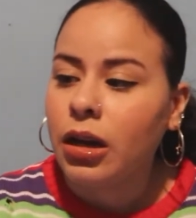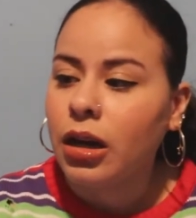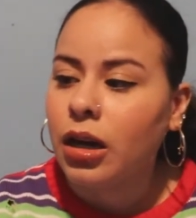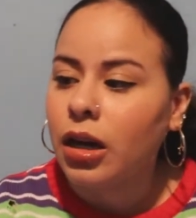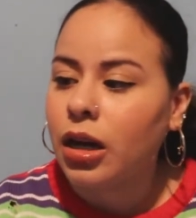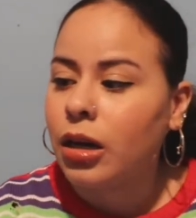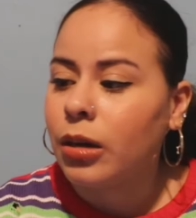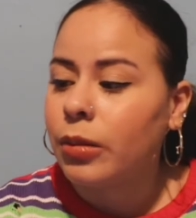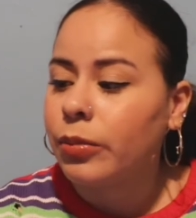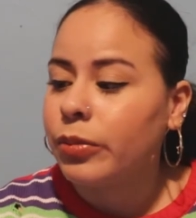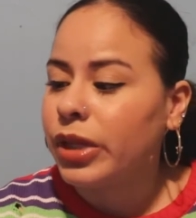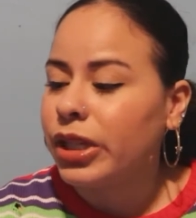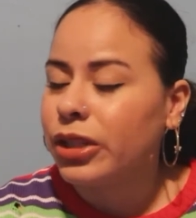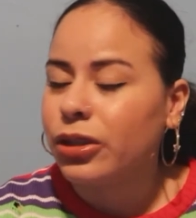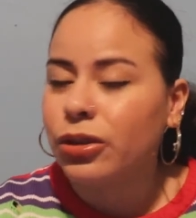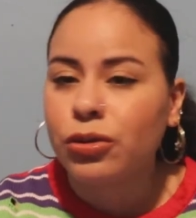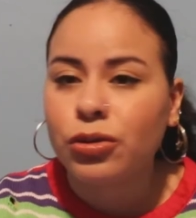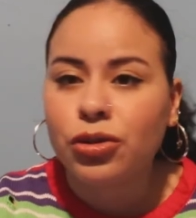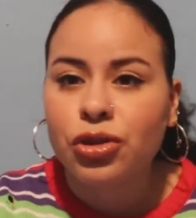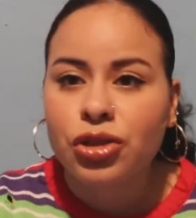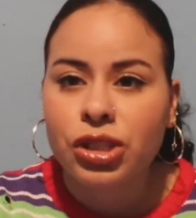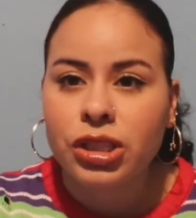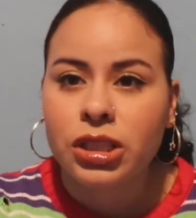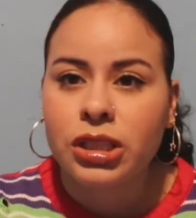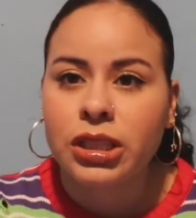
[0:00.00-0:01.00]
and
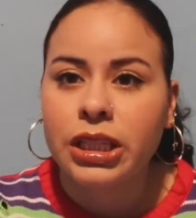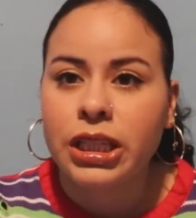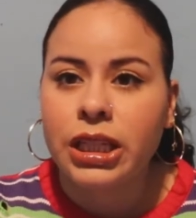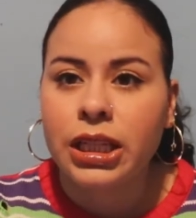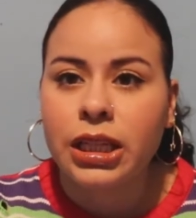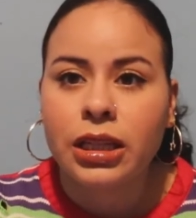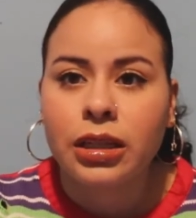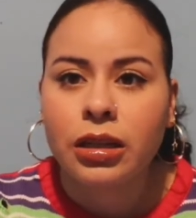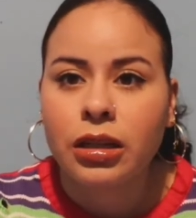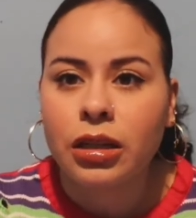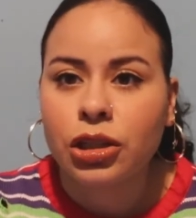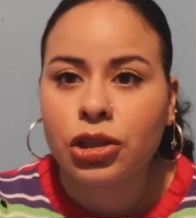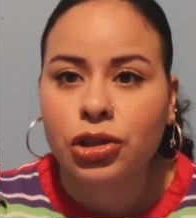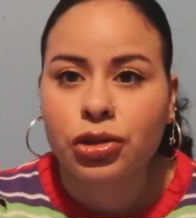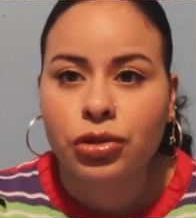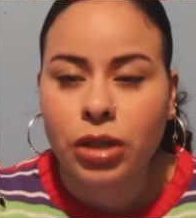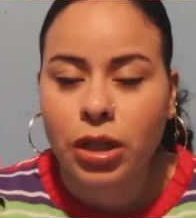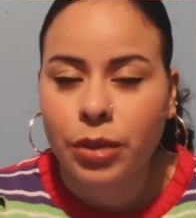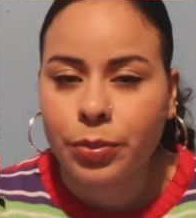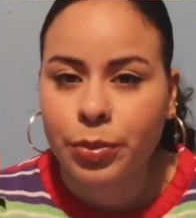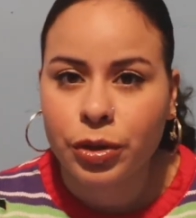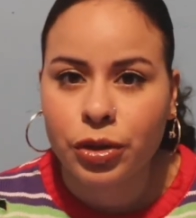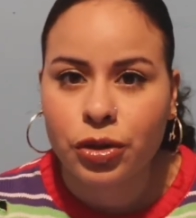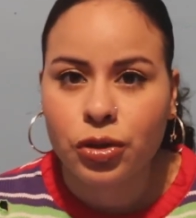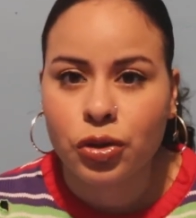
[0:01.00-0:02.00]
you just need a
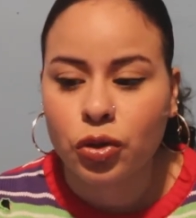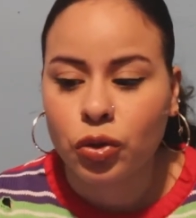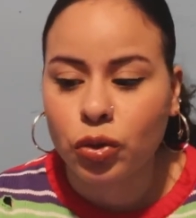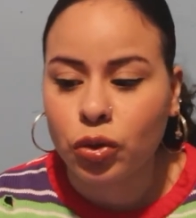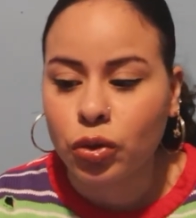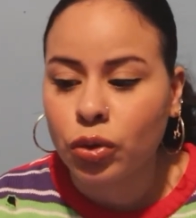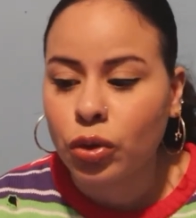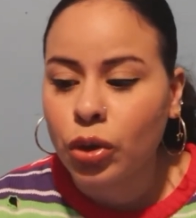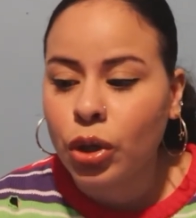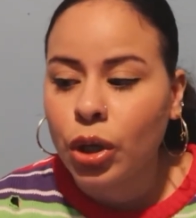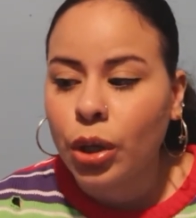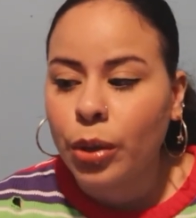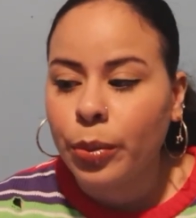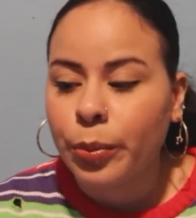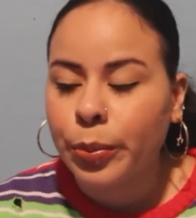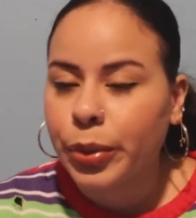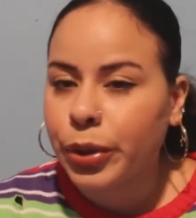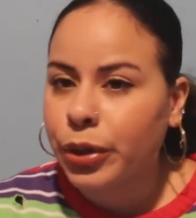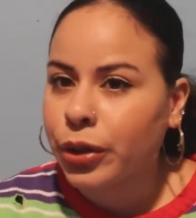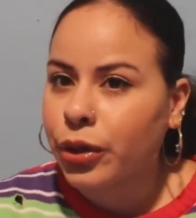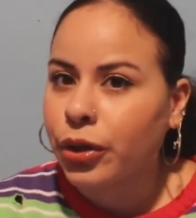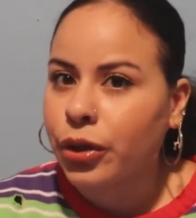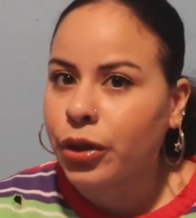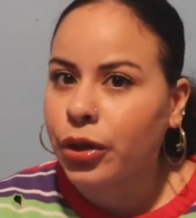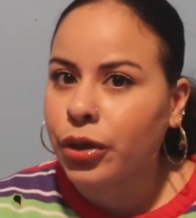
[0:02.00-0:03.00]
drop or 2
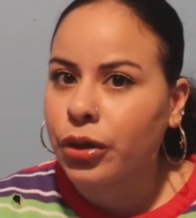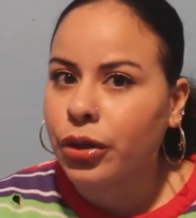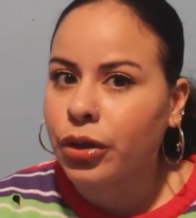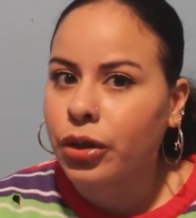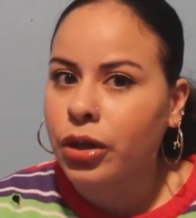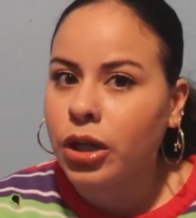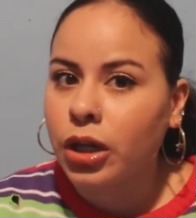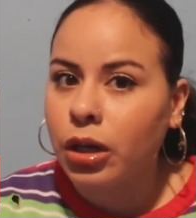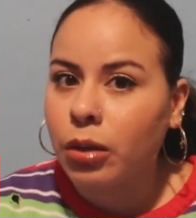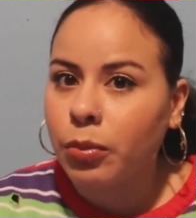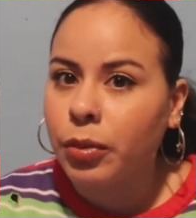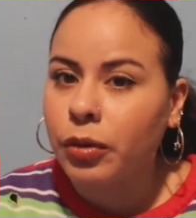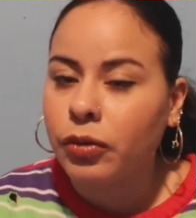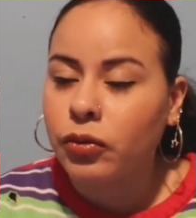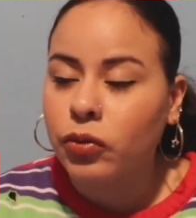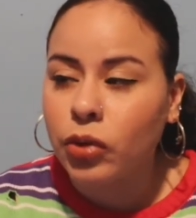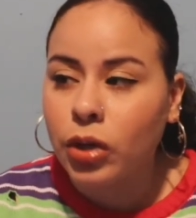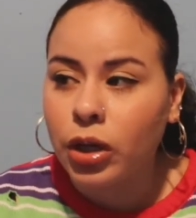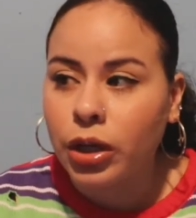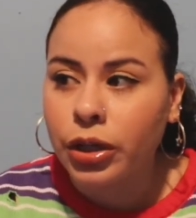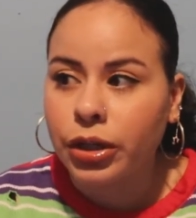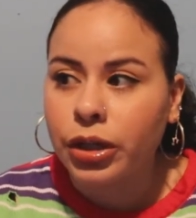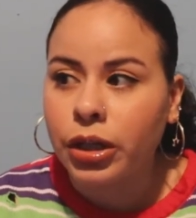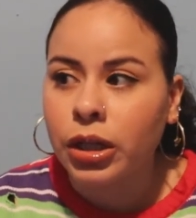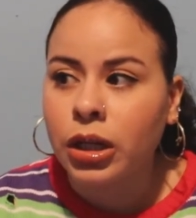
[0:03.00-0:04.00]
per cup of
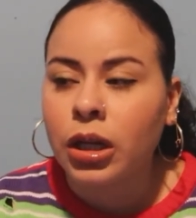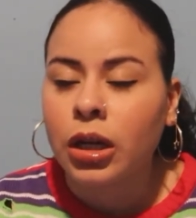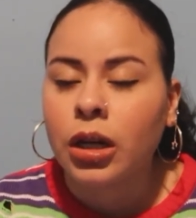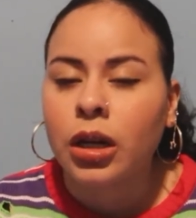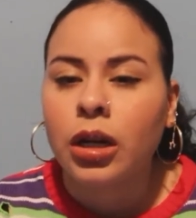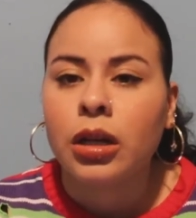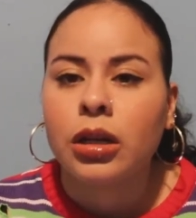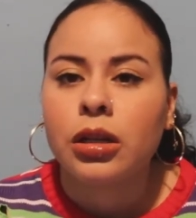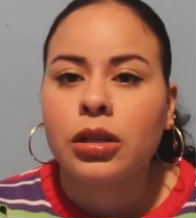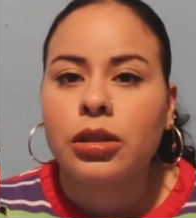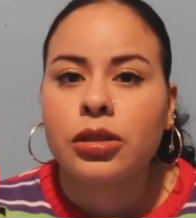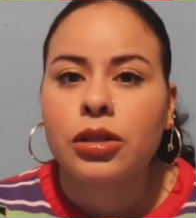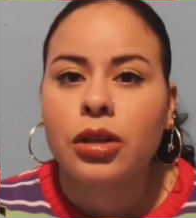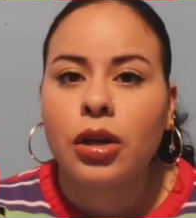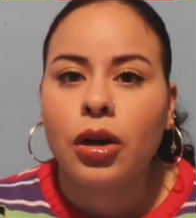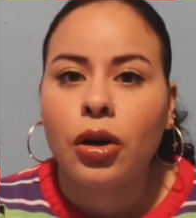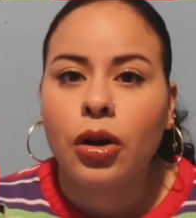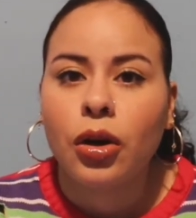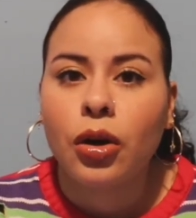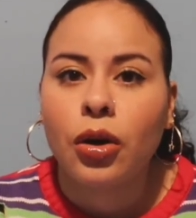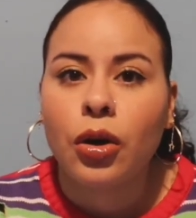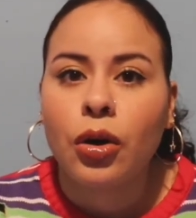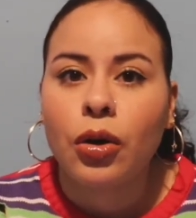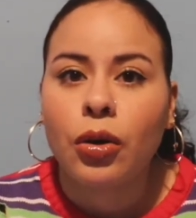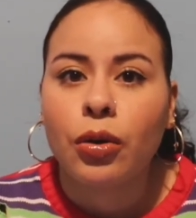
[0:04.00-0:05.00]
water,
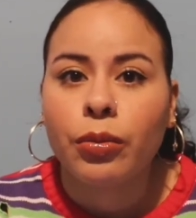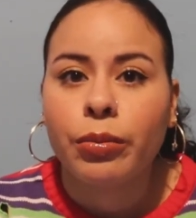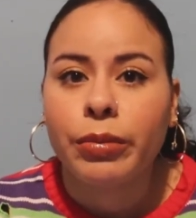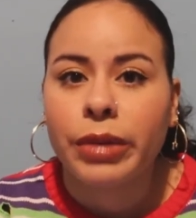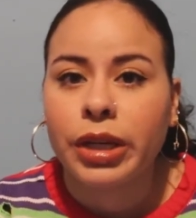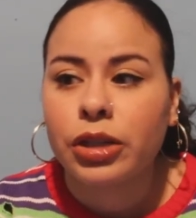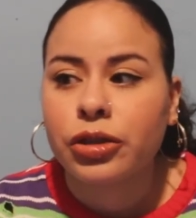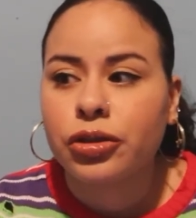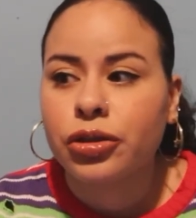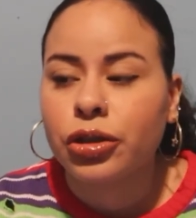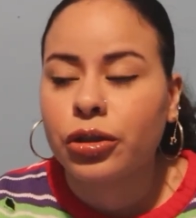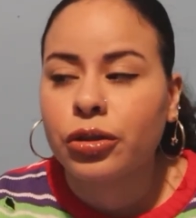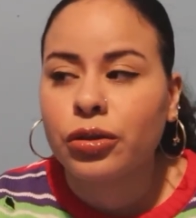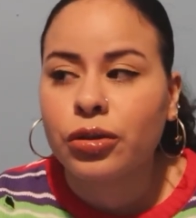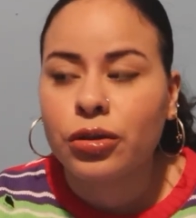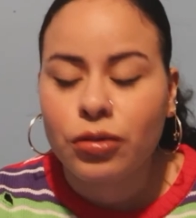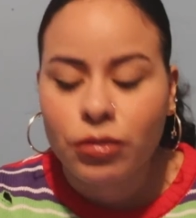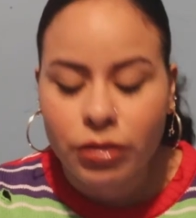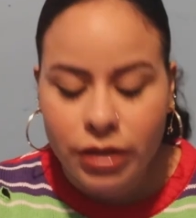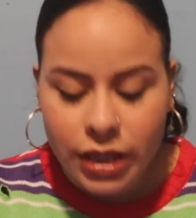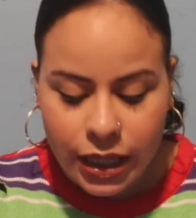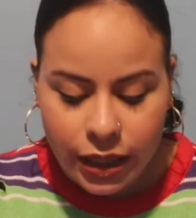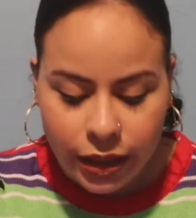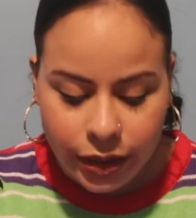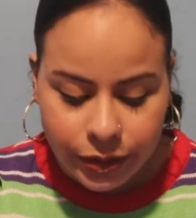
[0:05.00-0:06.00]
so make sure you
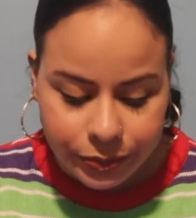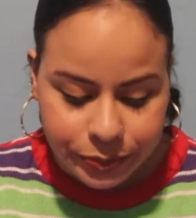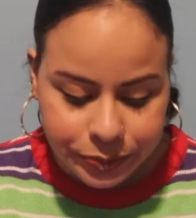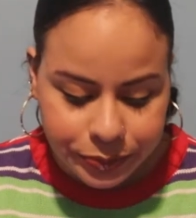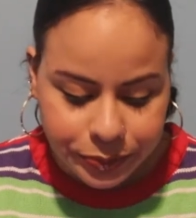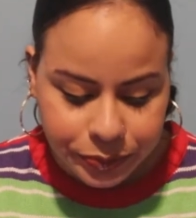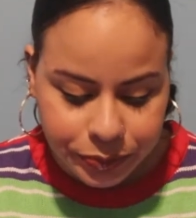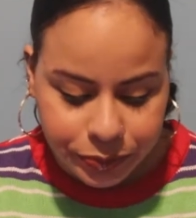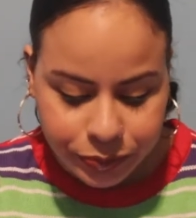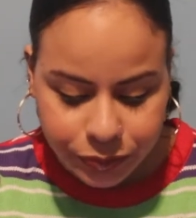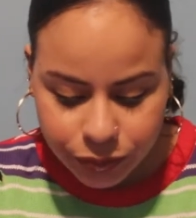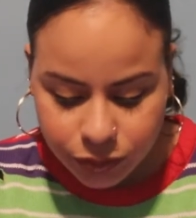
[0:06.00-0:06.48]
do that.